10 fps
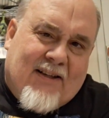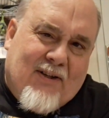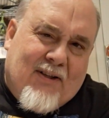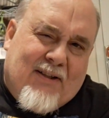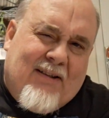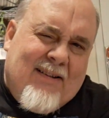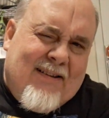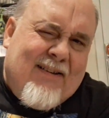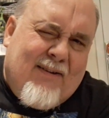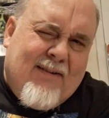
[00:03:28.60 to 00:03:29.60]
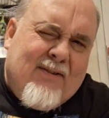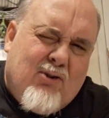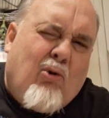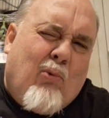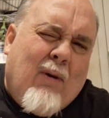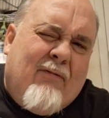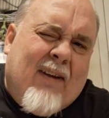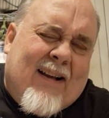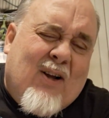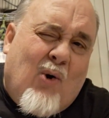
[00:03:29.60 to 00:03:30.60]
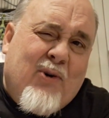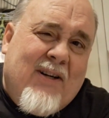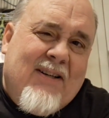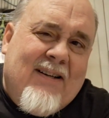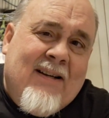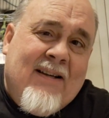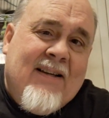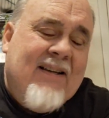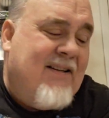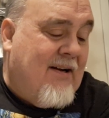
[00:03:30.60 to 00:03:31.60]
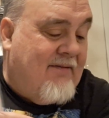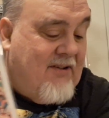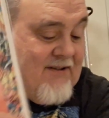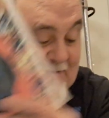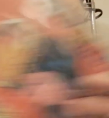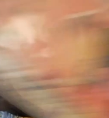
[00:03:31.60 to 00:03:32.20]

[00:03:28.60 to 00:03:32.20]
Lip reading: a good, terrific Conan cover.